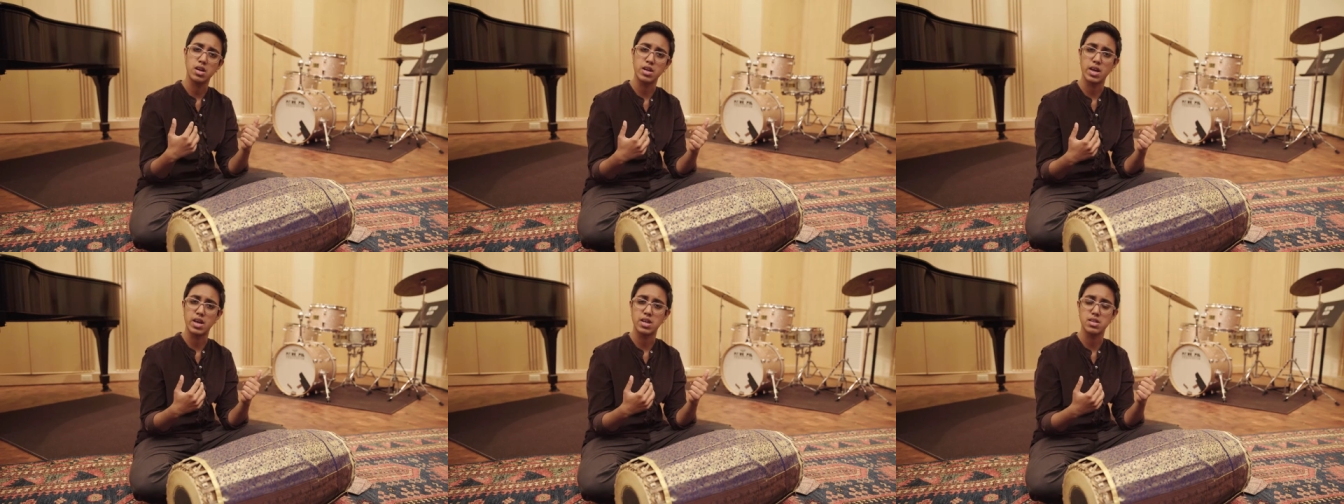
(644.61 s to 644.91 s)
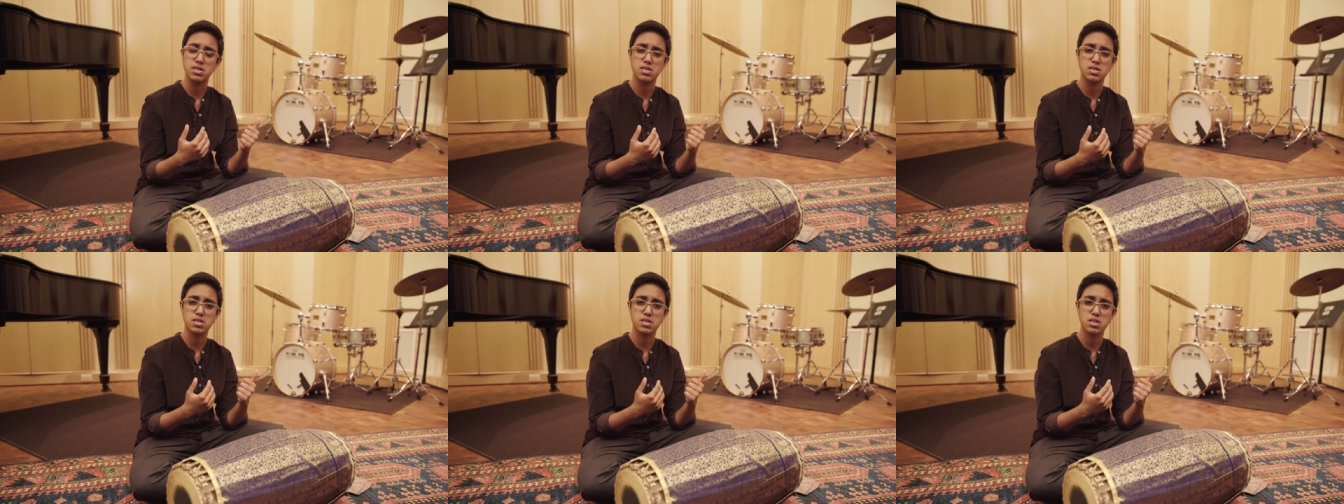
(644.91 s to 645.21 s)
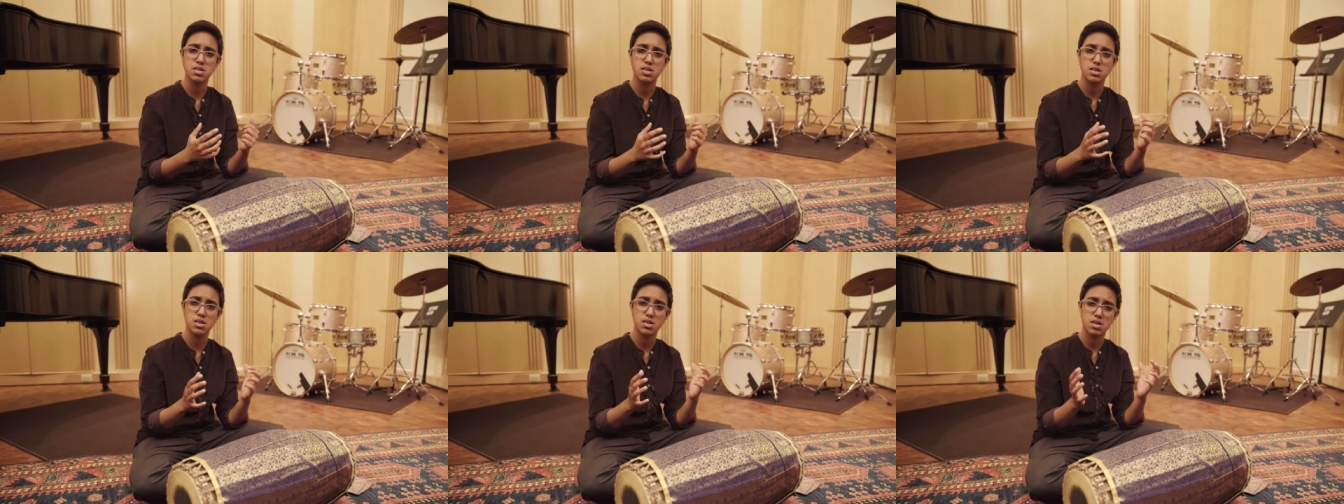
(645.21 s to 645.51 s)

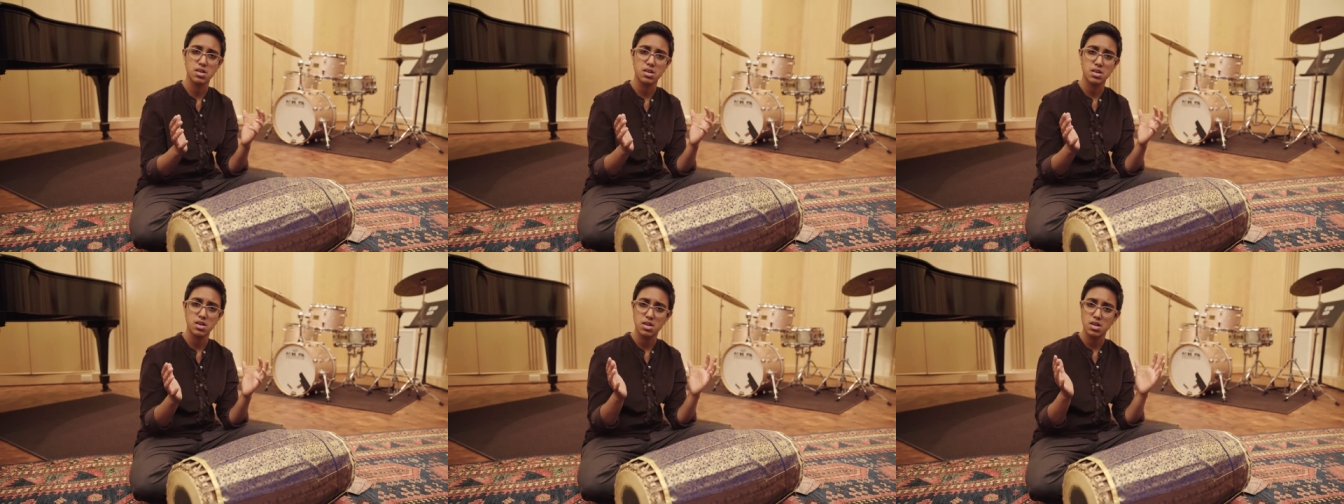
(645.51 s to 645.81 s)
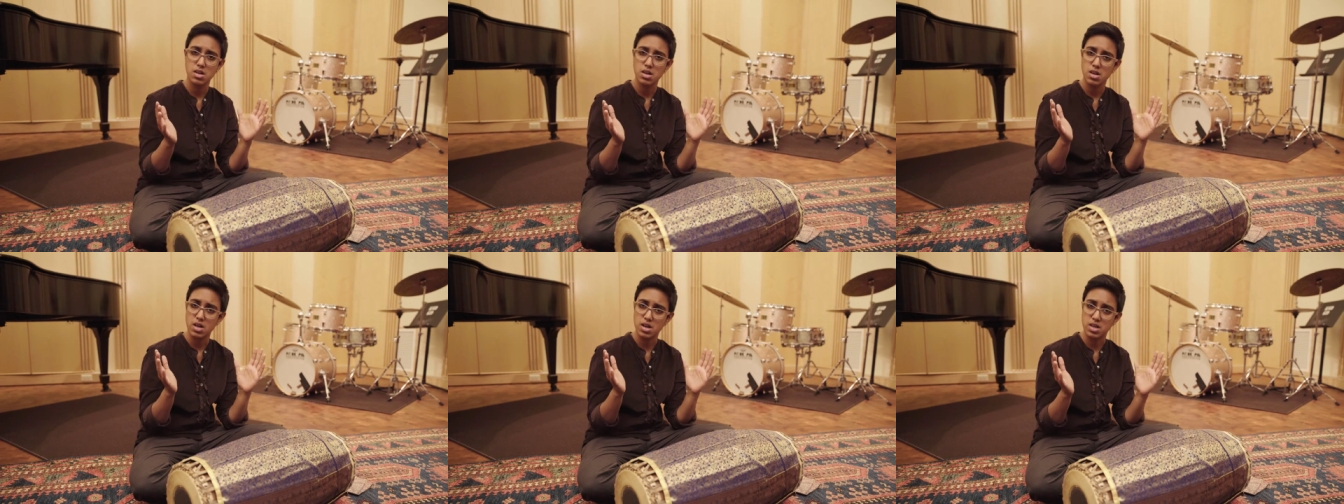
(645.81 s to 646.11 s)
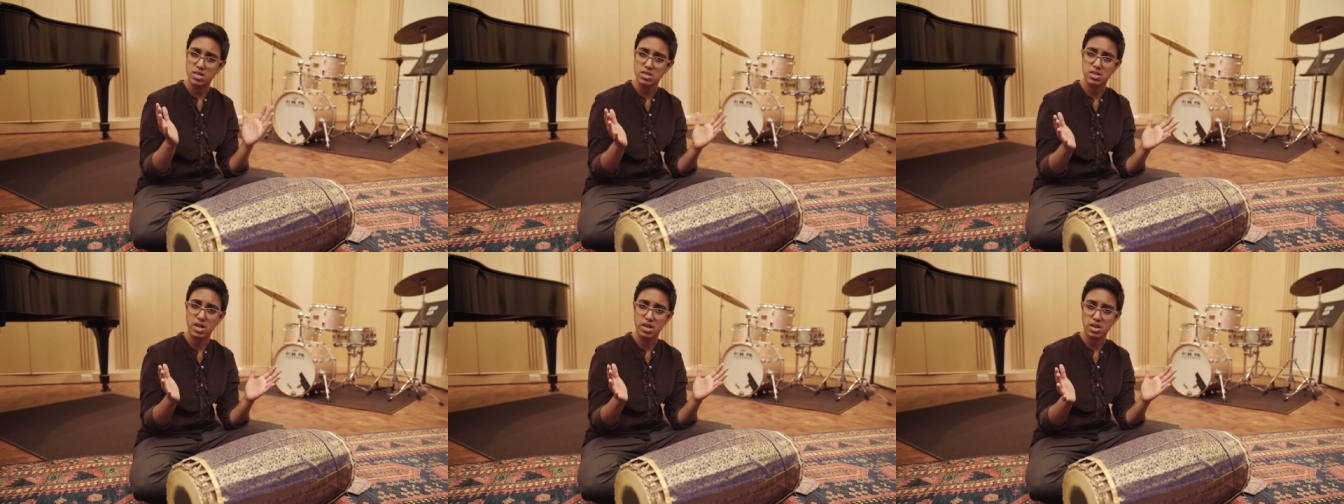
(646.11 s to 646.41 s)
against
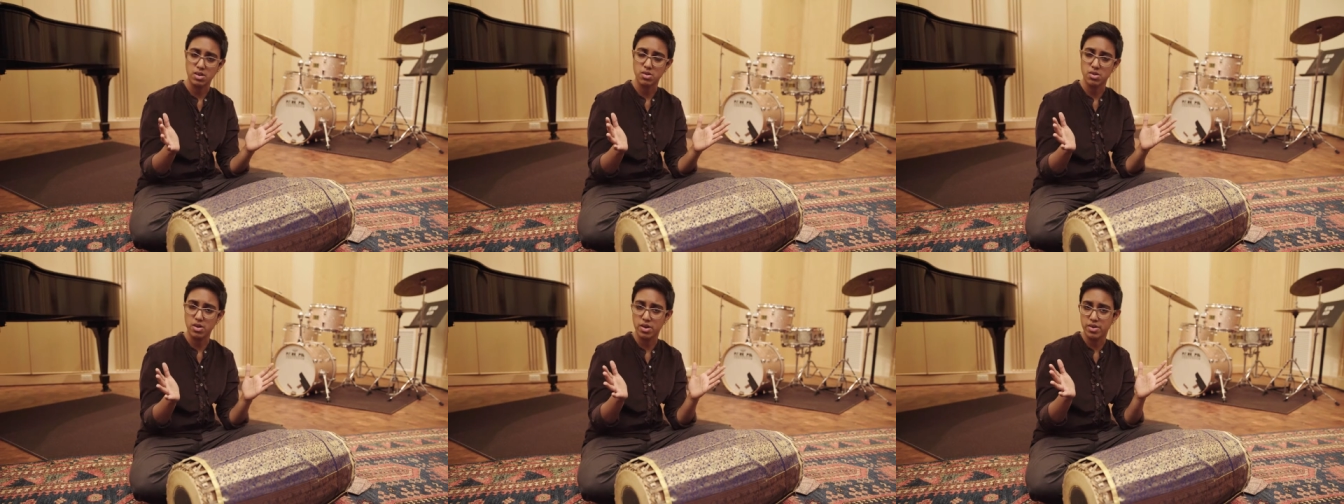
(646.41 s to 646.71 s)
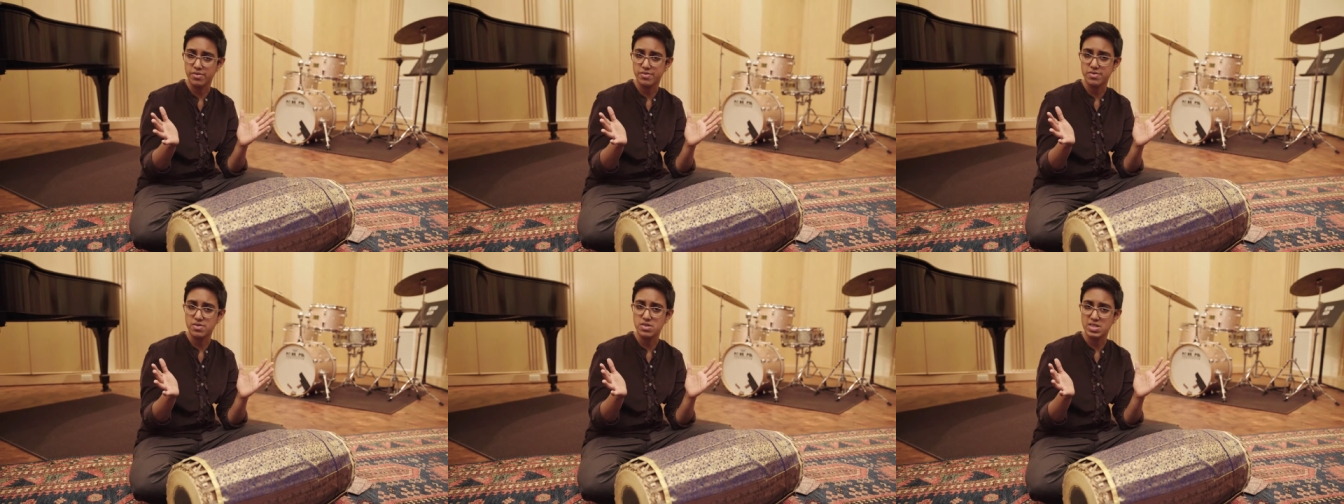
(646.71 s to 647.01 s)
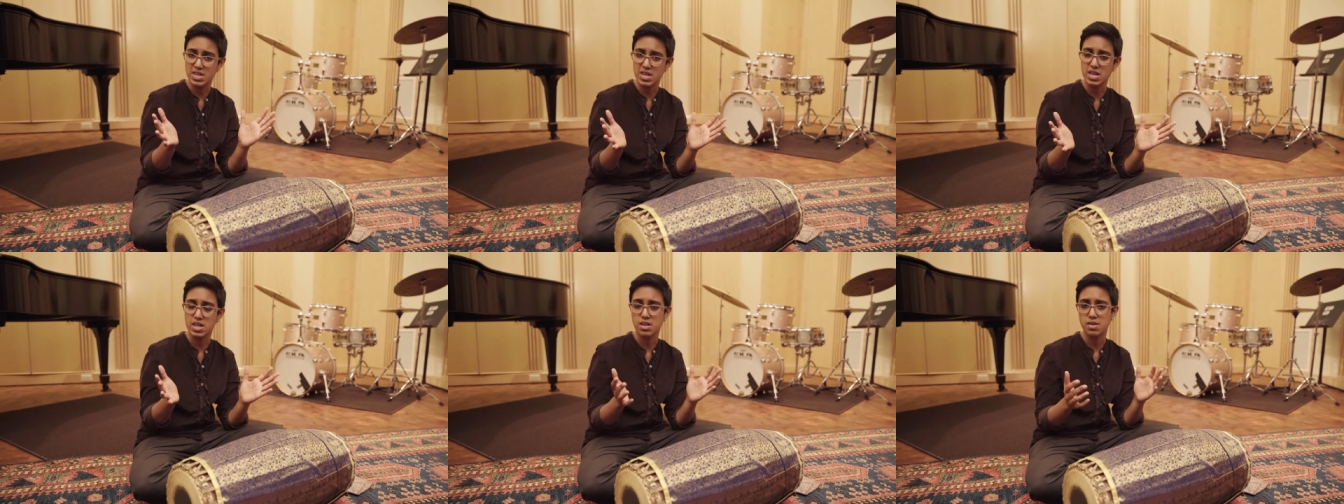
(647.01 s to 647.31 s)
a cycle of
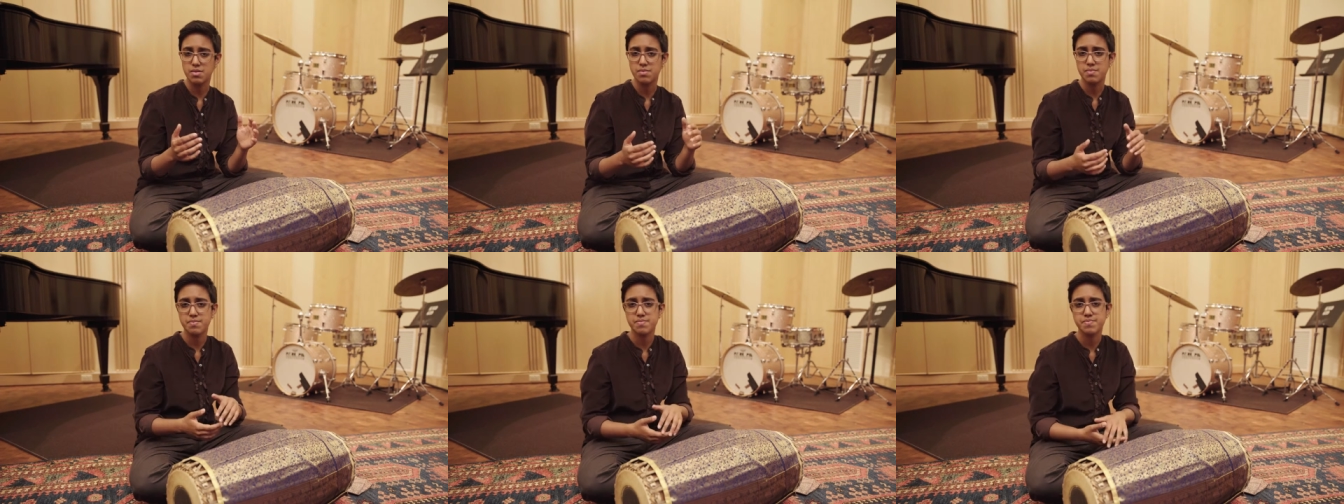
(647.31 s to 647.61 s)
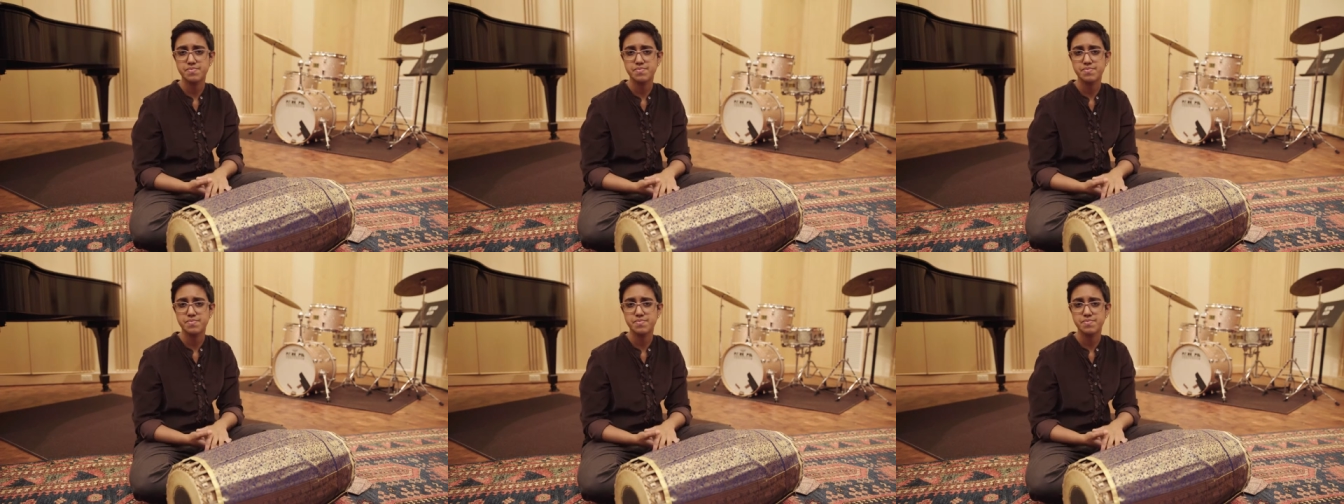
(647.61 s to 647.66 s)
10.